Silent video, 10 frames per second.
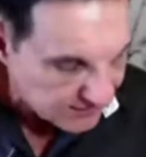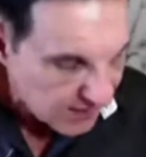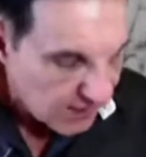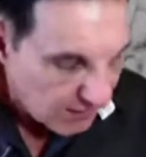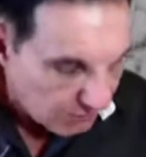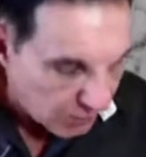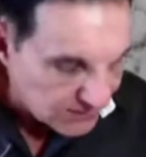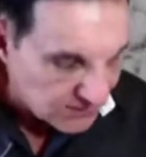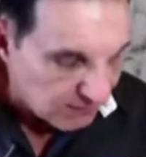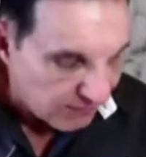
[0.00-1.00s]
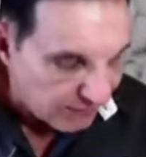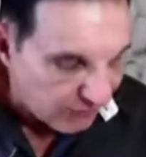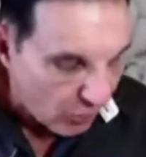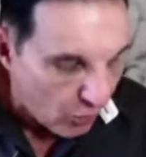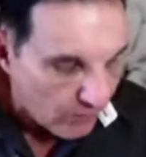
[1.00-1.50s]
that. Point number
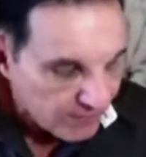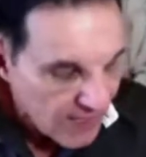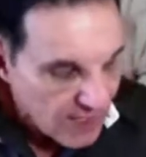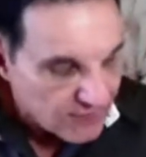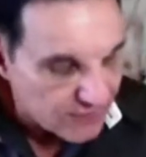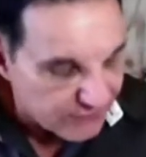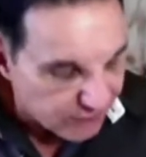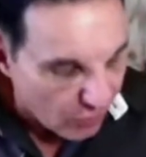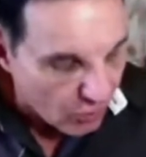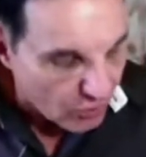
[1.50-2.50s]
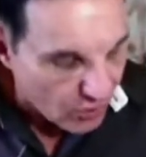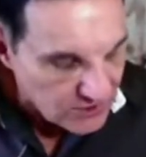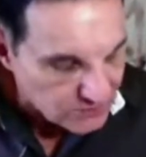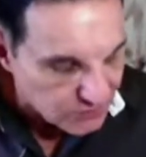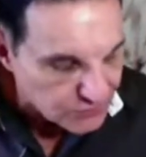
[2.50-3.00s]
four the four
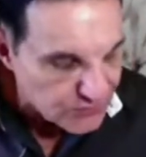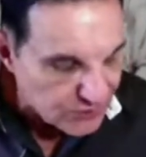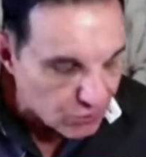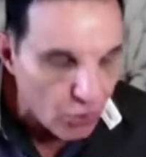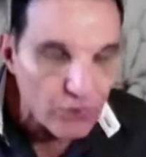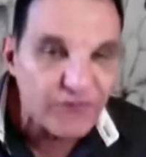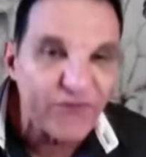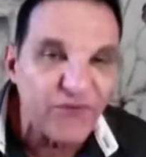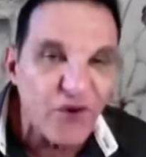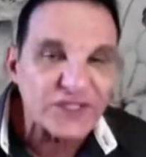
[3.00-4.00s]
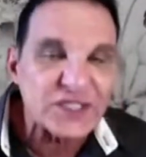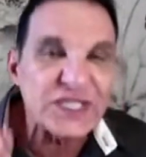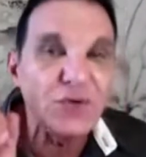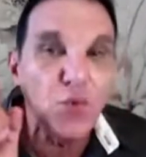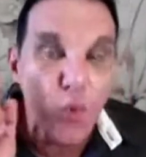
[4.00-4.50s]
Gospels record
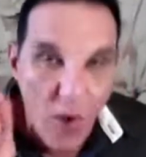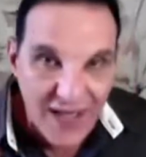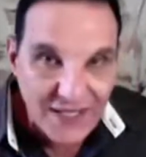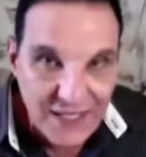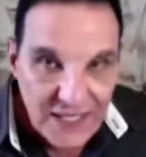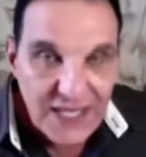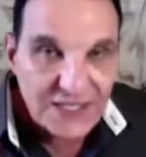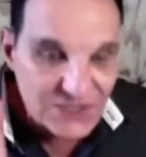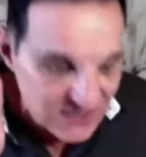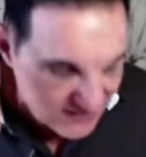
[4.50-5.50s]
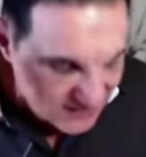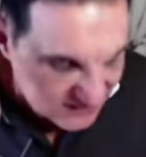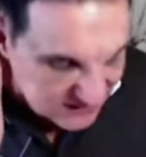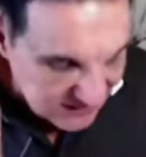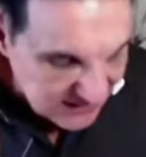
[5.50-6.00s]
41
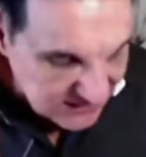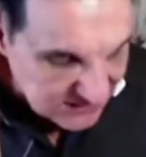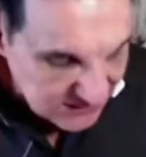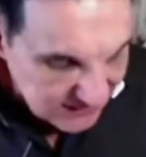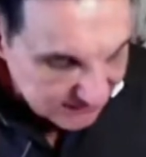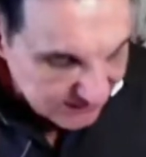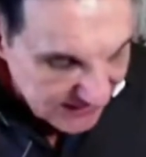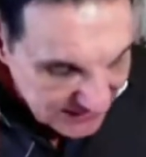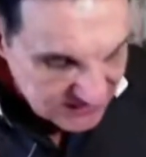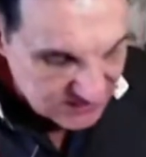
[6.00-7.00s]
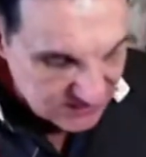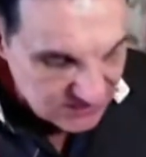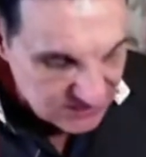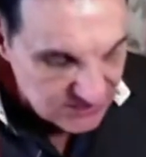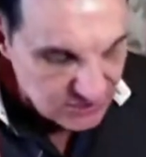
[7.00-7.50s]
distinct
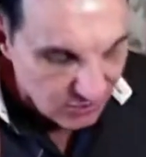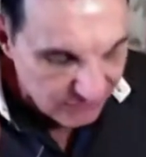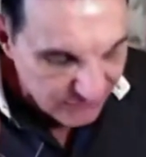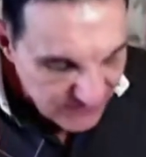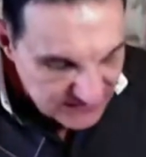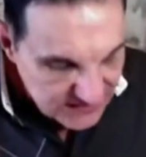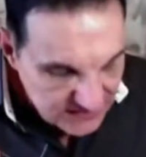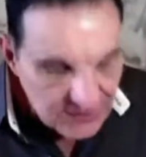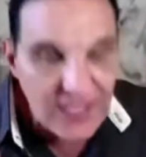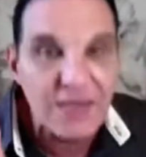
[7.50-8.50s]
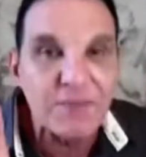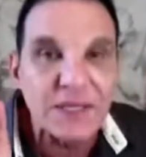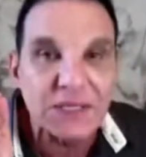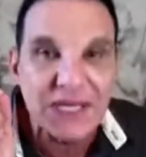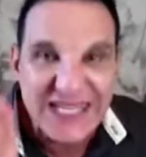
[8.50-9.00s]
instances of physical and
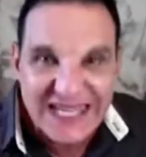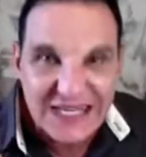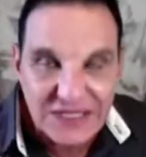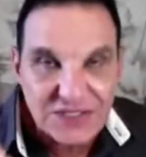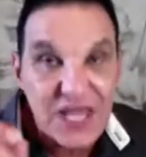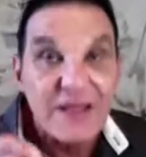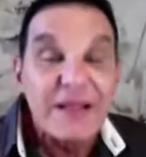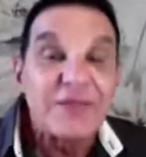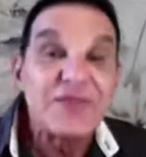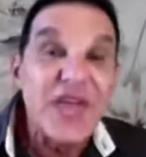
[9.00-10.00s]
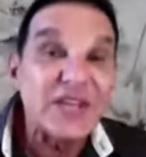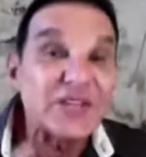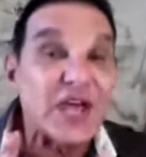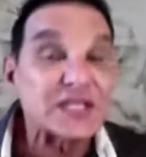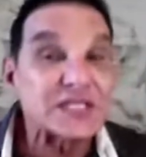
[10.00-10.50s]
mental healings
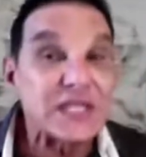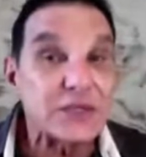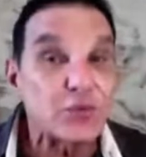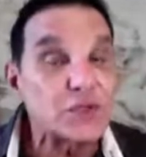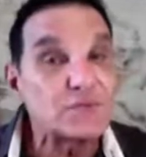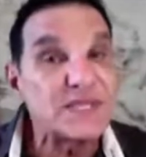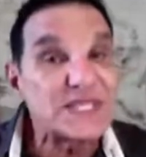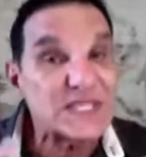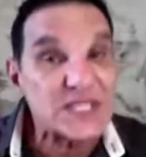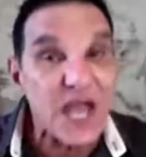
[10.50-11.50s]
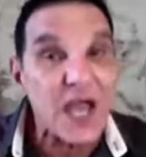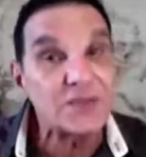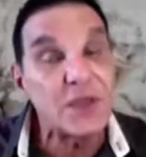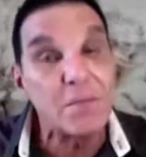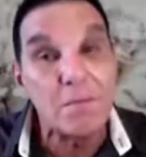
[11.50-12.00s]
that I said was
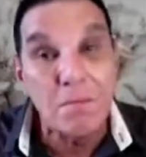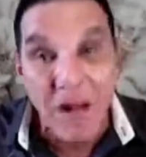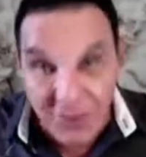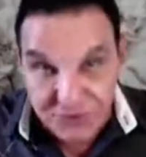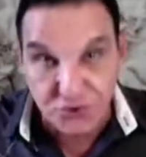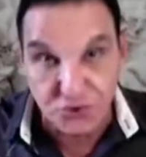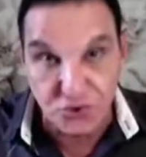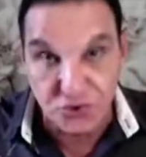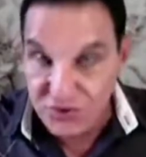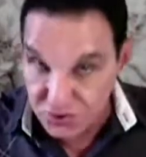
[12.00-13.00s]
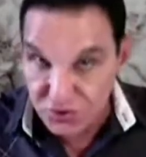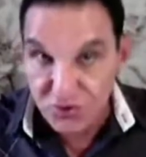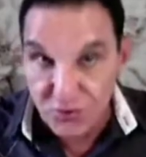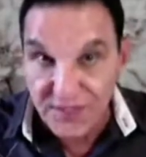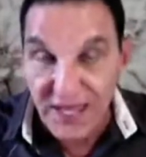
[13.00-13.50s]
beside the multitudes you
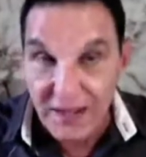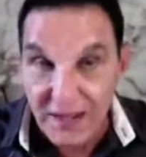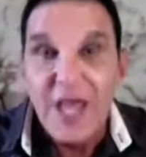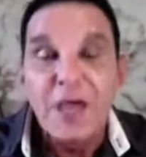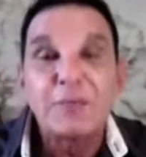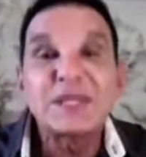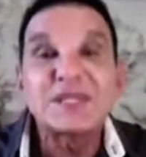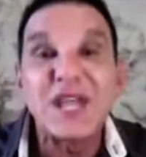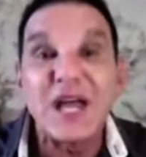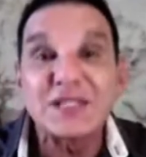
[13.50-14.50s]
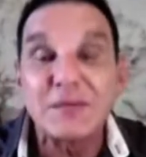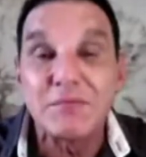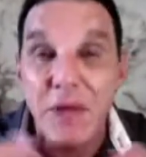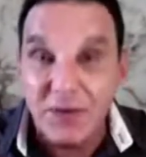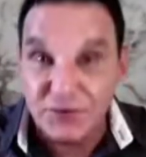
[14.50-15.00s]
saw now, besides the
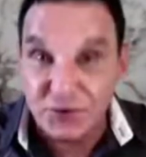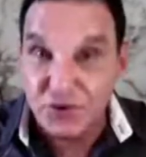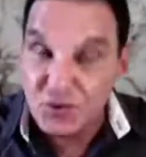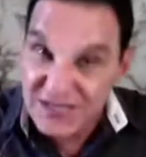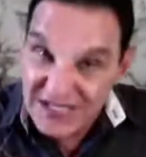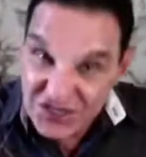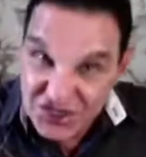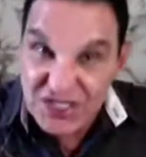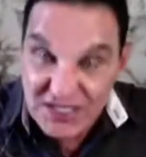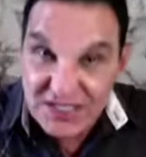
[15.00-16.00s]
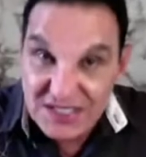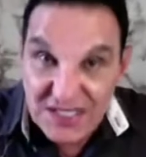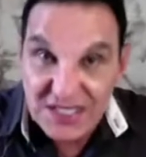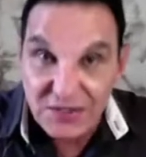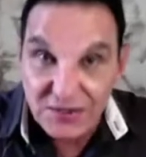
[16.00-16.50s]
multitudes that Jesus
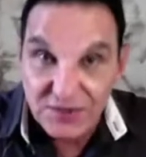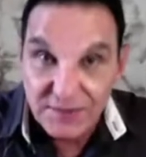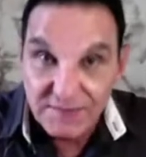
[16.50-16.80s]
healed.